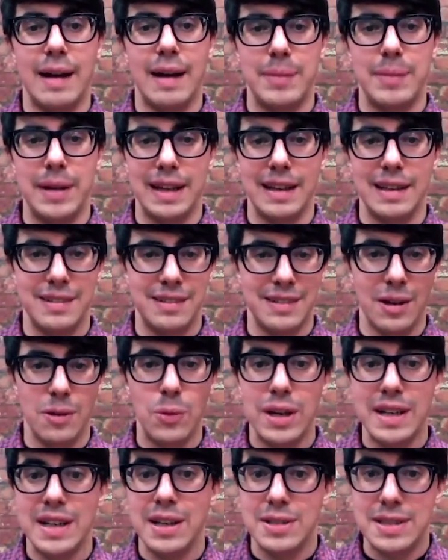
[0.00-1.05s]
that being you
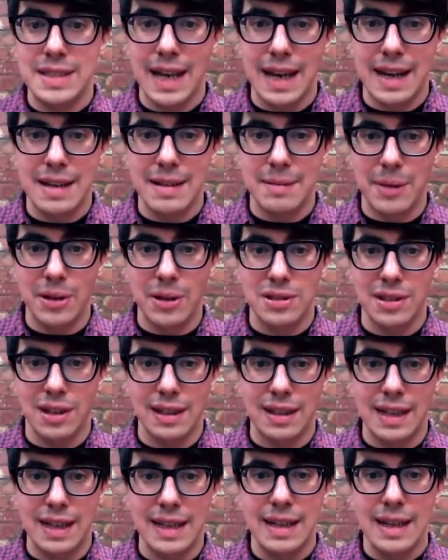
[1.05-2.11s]
know, Windows 10 most
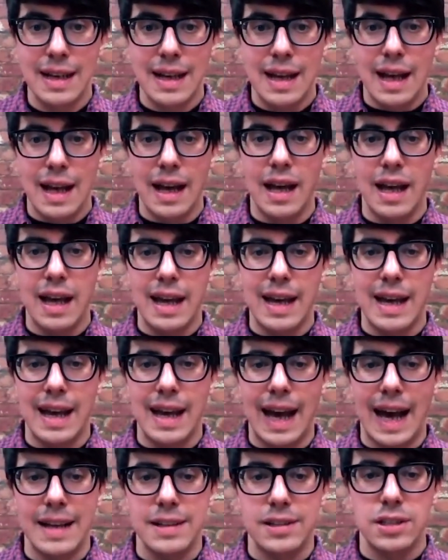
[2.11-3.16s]
likely, uh,
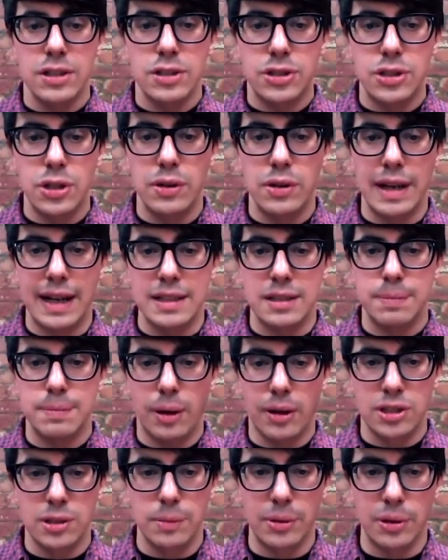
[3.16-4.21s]
as soon as
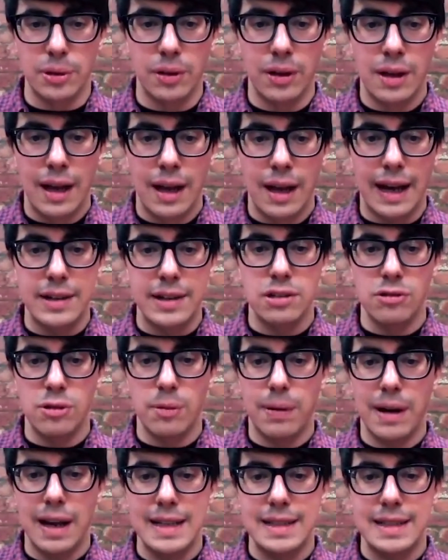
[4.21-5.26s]
possible, and to
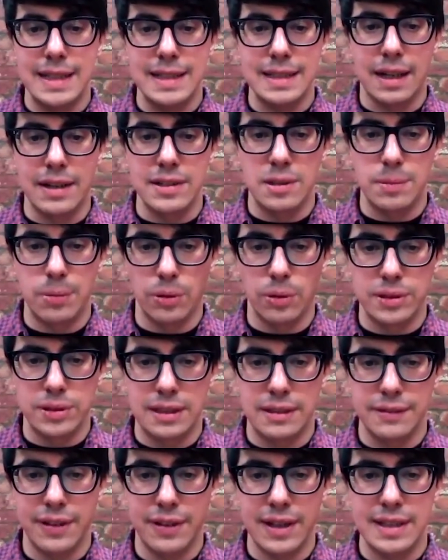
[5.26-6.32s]
replace these
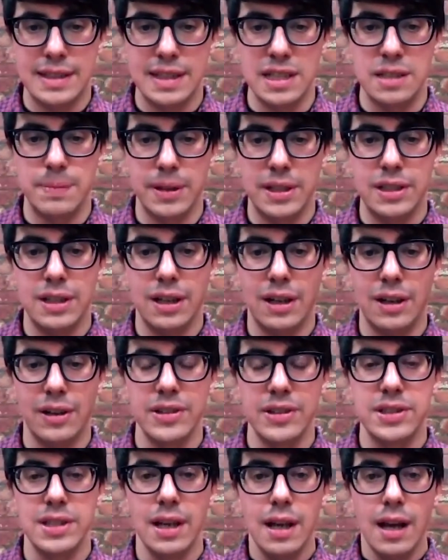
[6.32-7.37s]
unsupported devices
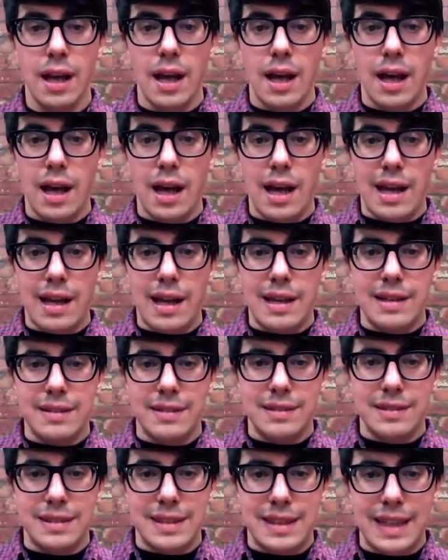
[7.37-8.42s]
because.
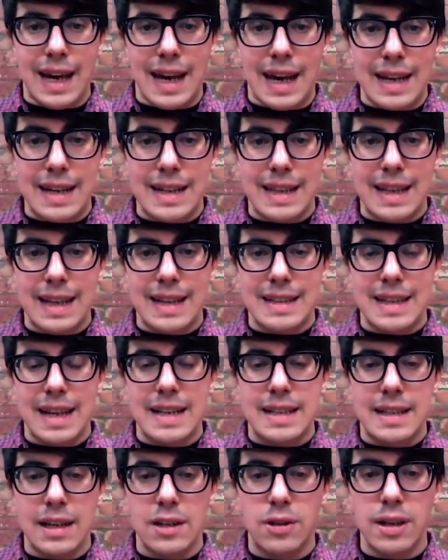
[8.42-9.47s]
Yeah, it,
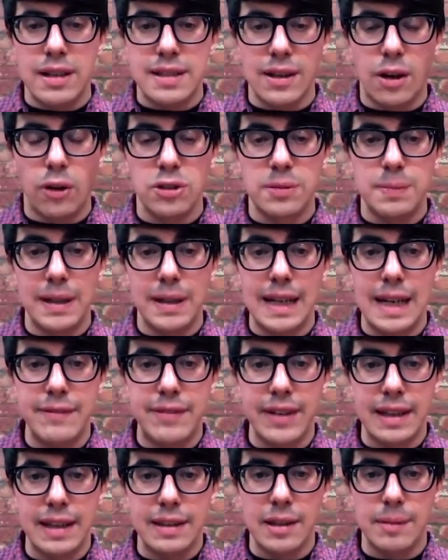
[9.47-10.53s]
it, it, it's ultimately
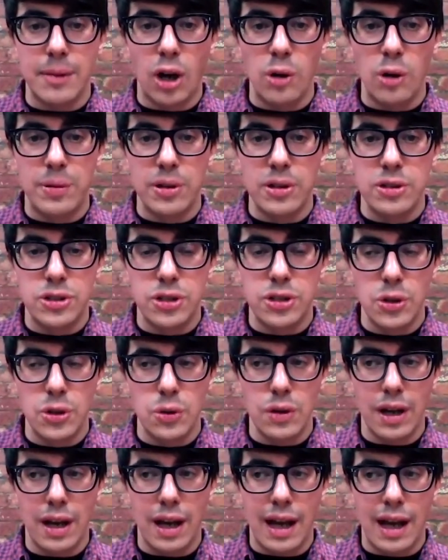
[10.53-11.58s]
leaving them open
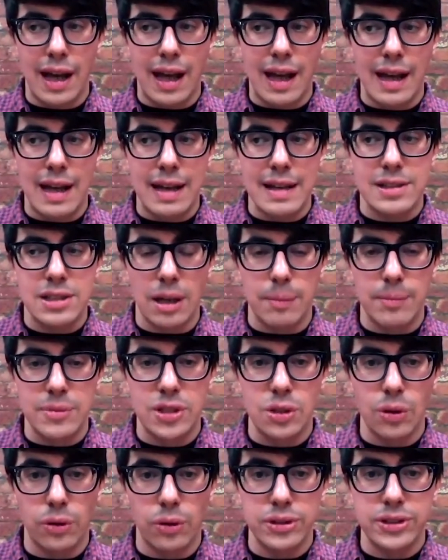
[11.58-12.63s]
to uh, some
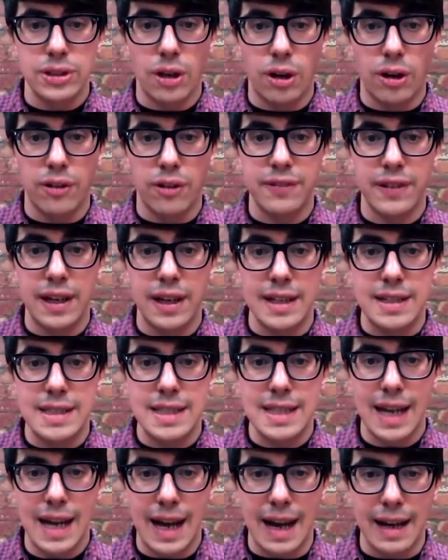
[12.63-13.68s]
sort of
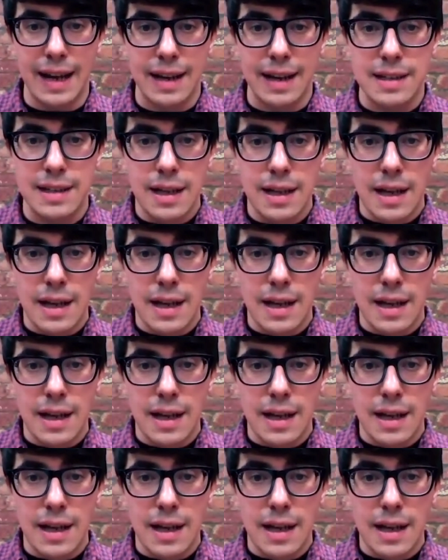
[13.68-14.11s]
attack